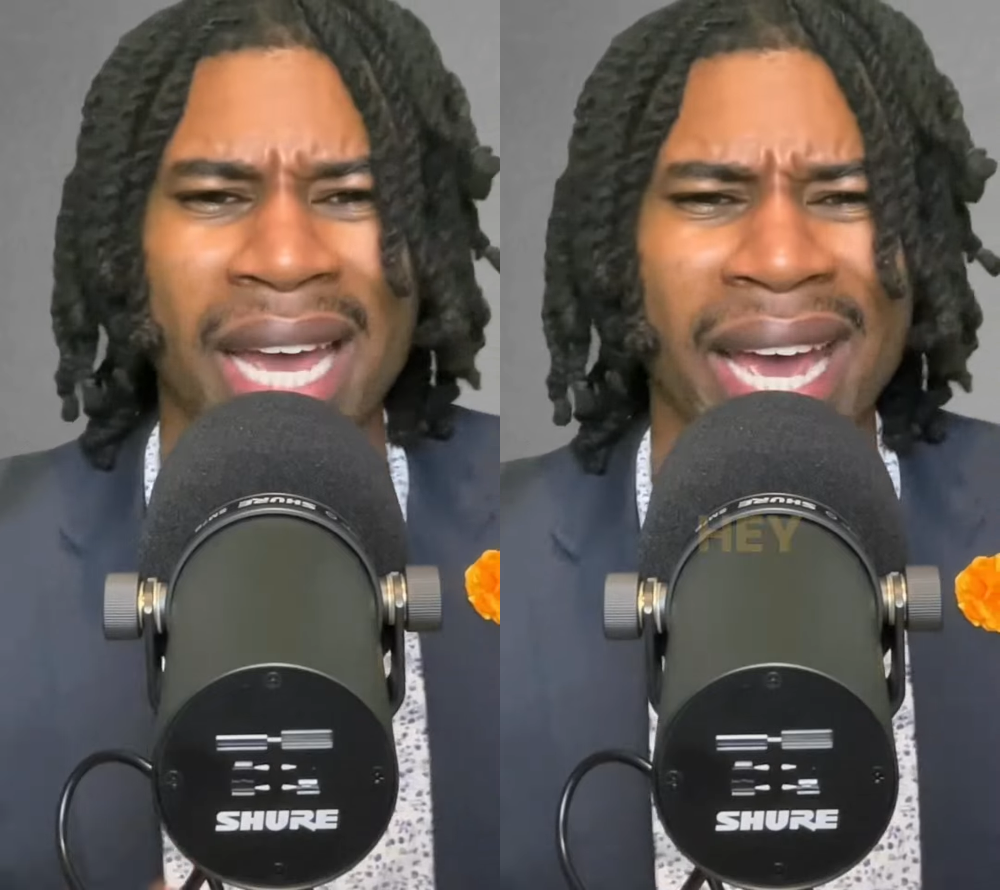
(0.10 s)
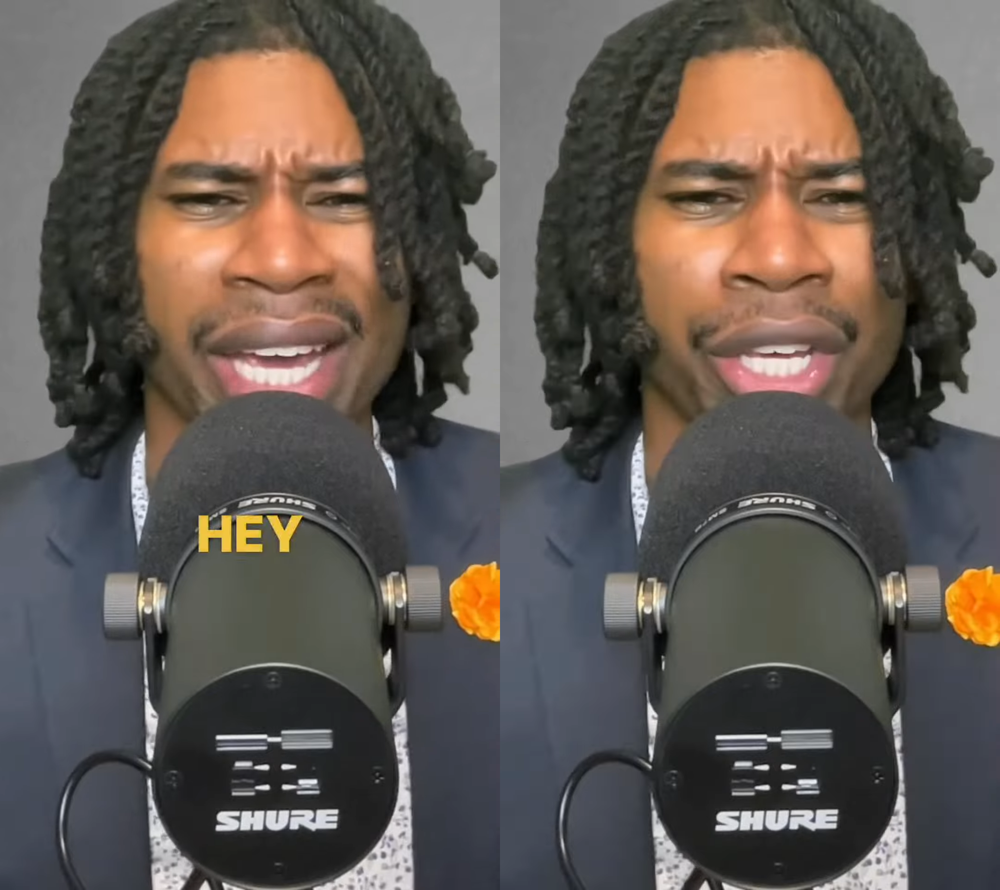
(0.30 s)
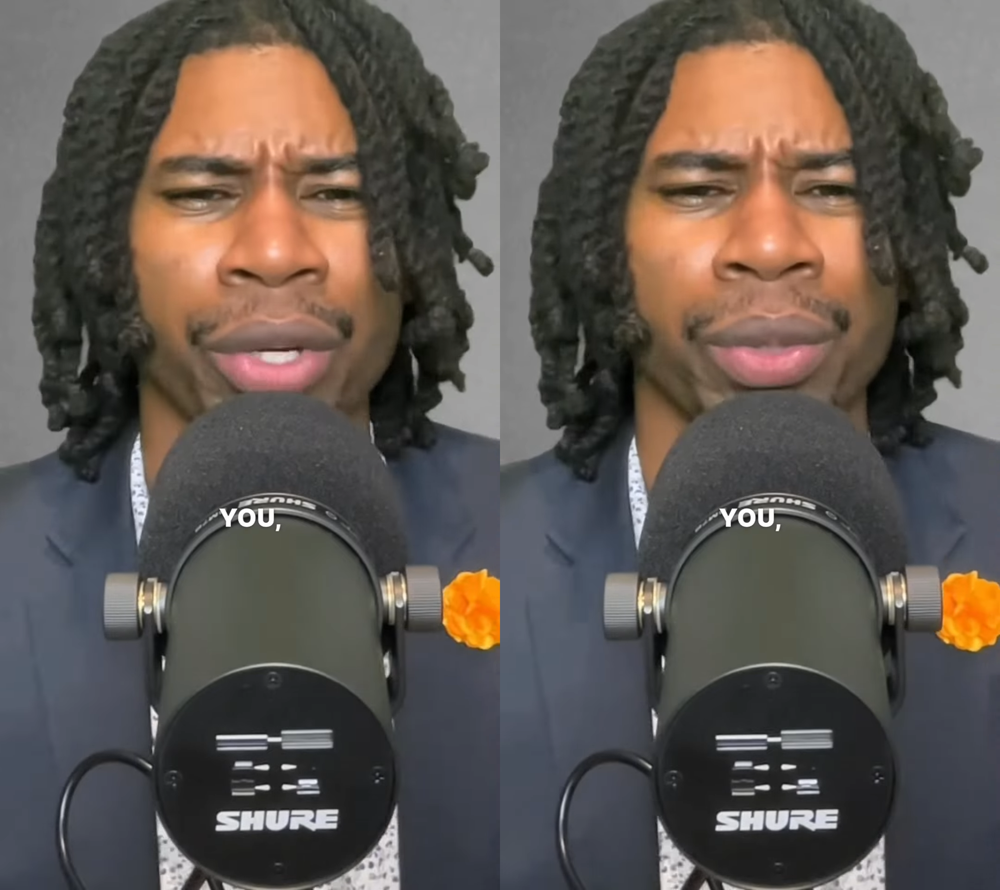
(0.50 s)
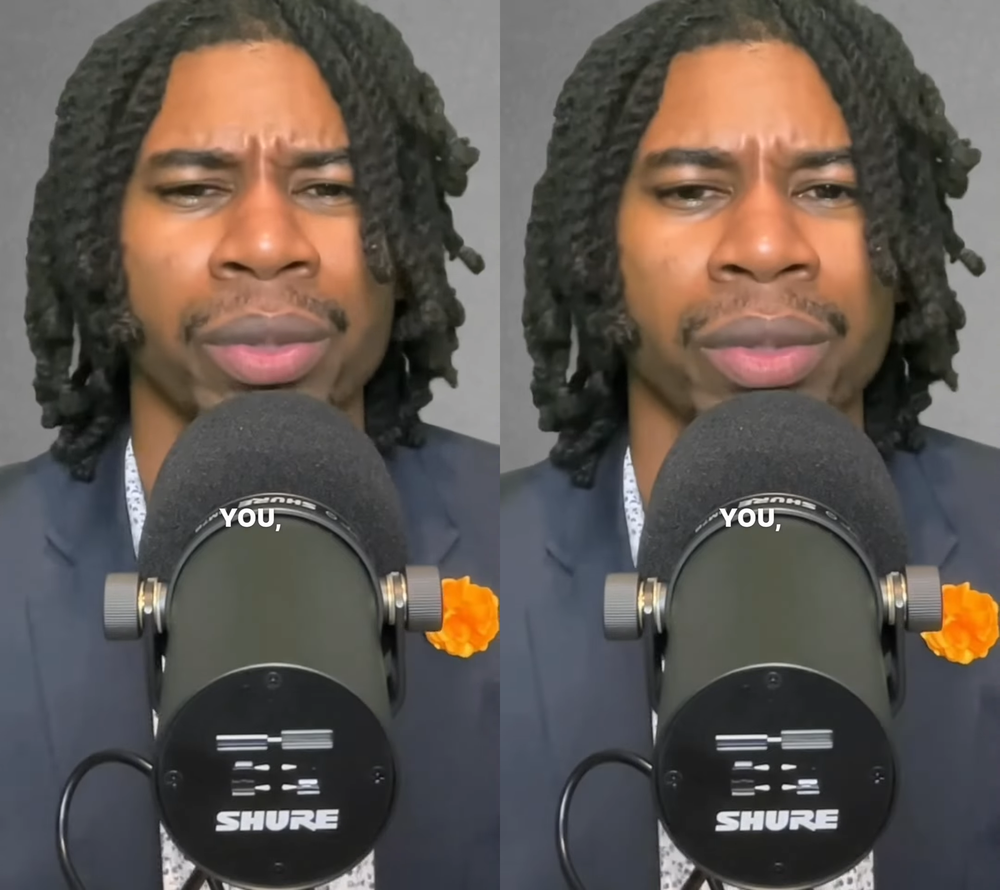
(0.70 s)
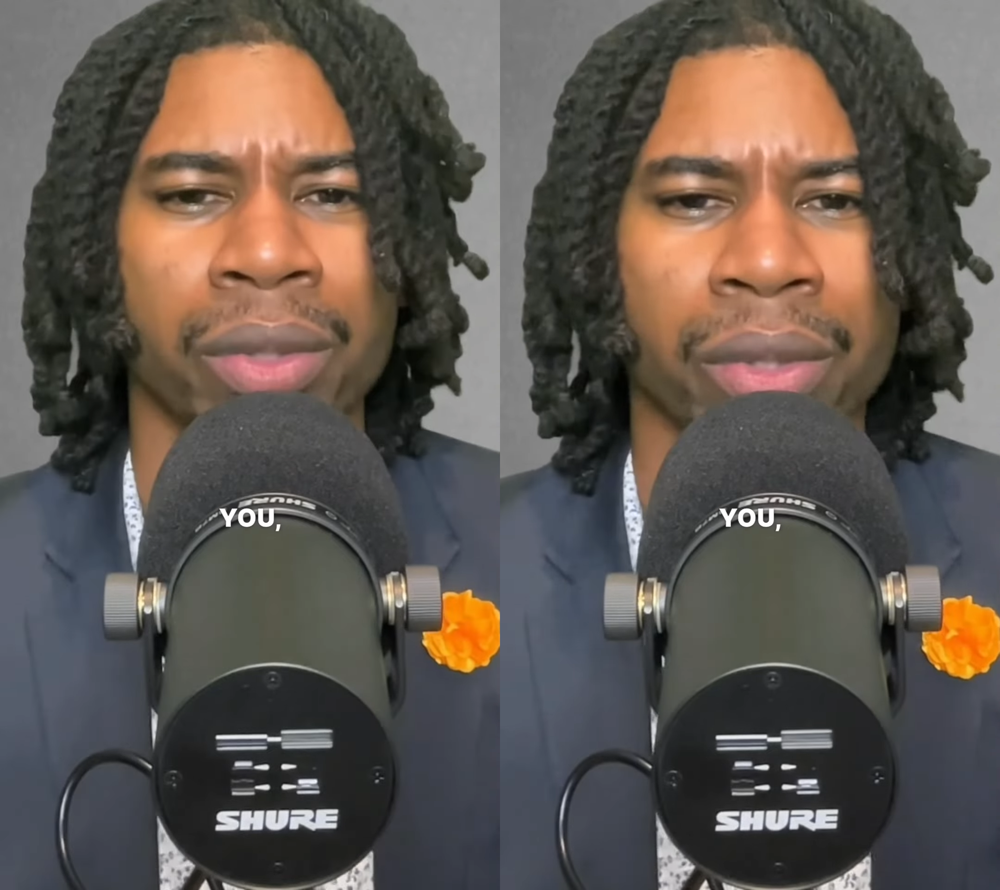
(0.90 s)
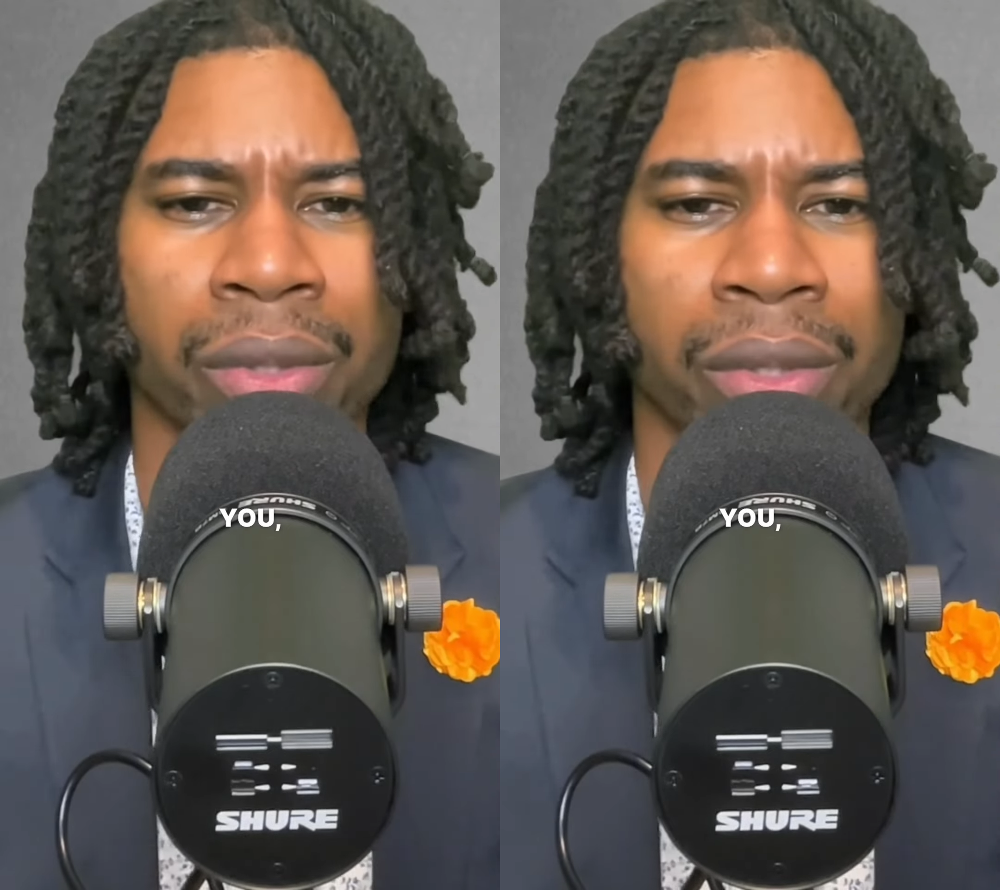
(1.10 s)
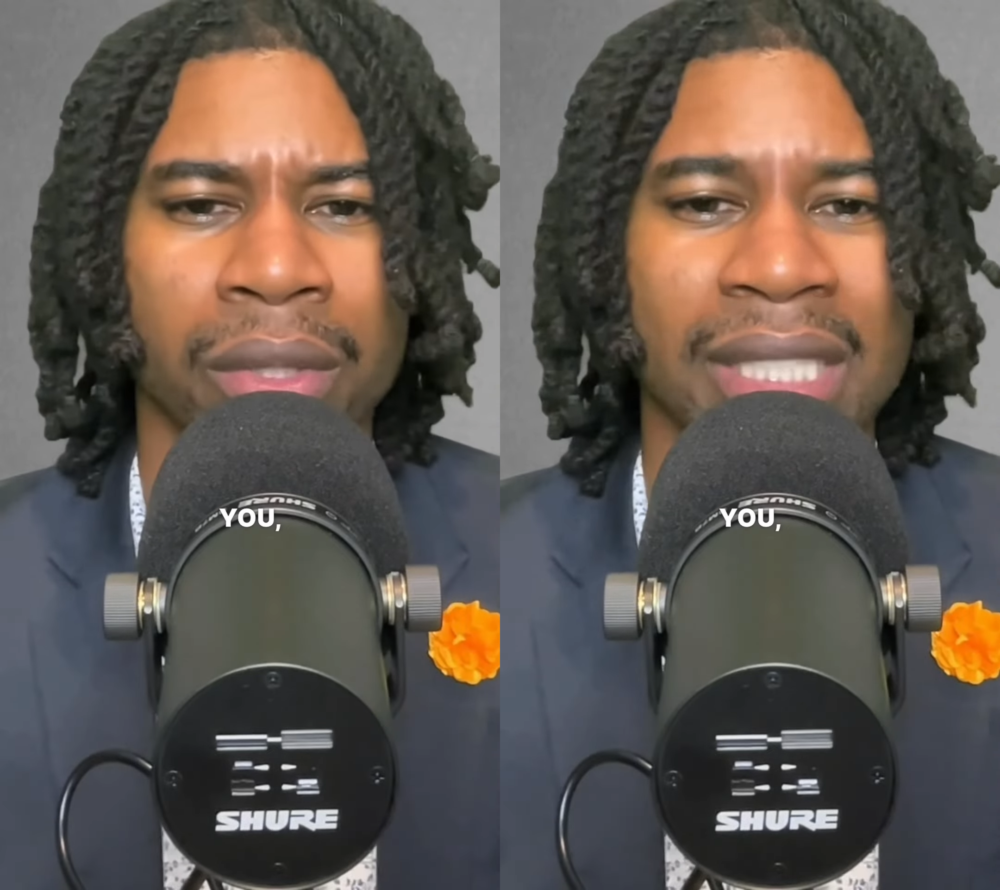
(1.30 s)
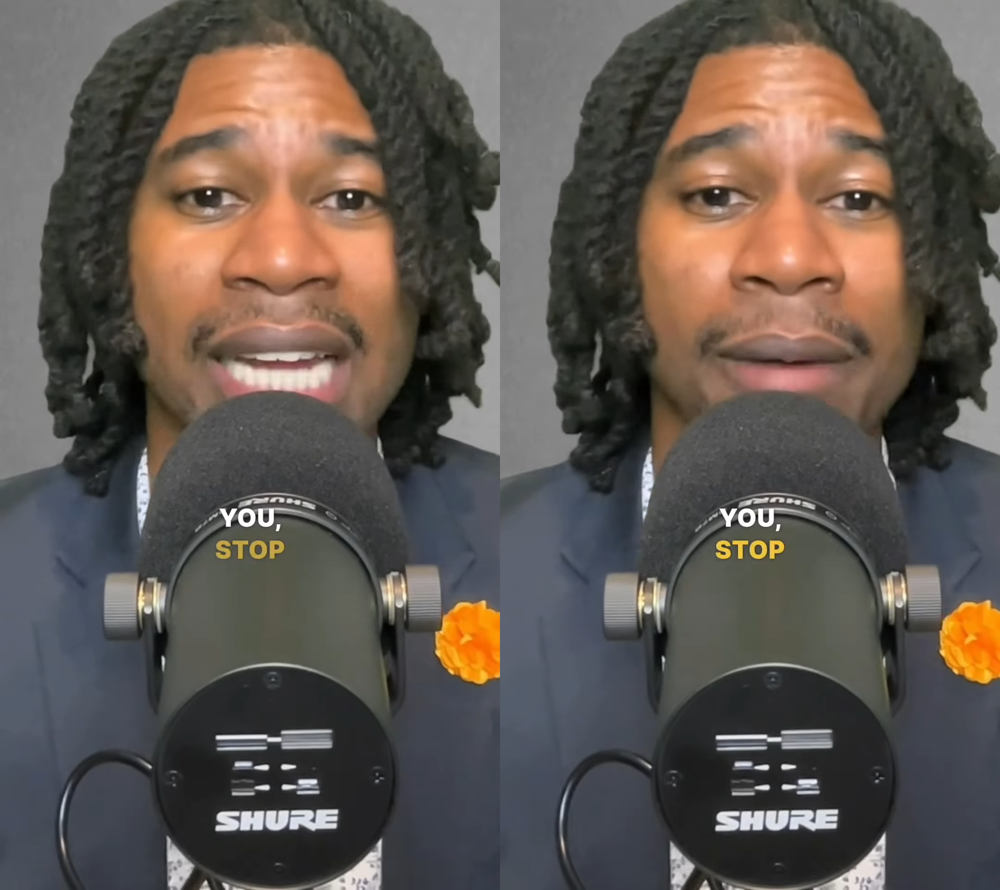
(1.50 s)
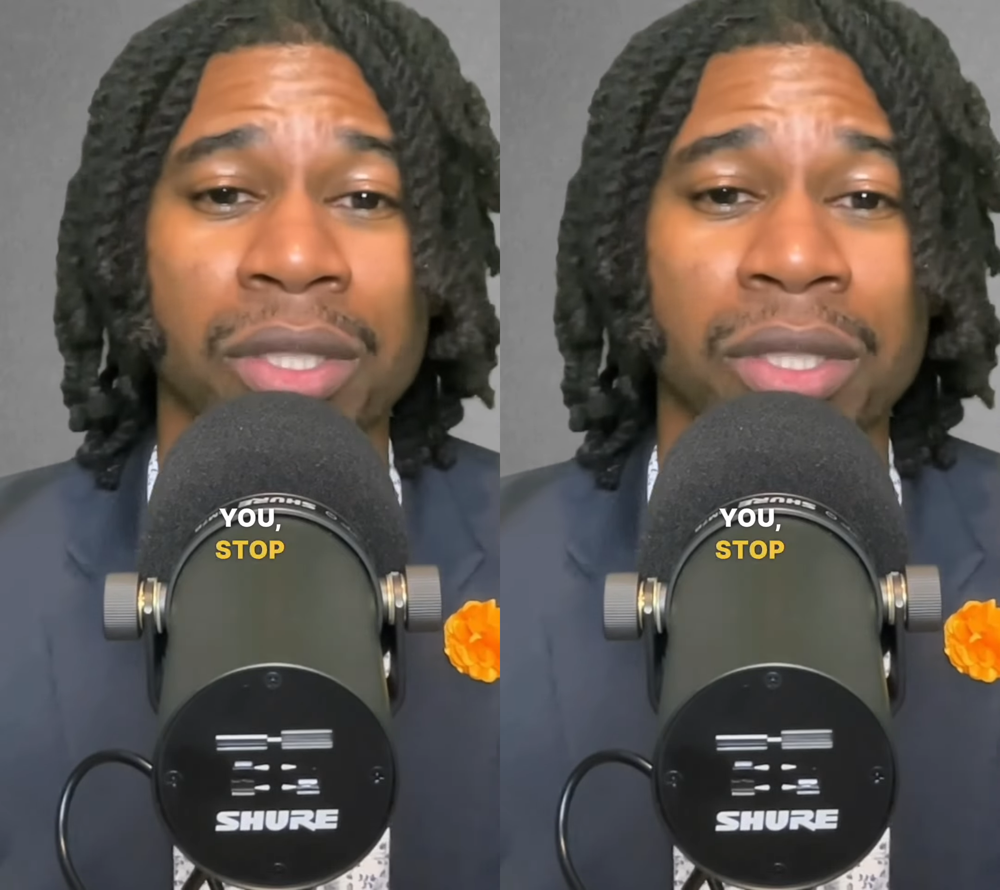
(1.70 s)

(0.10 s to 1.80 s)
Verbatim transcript: Hey, you, stop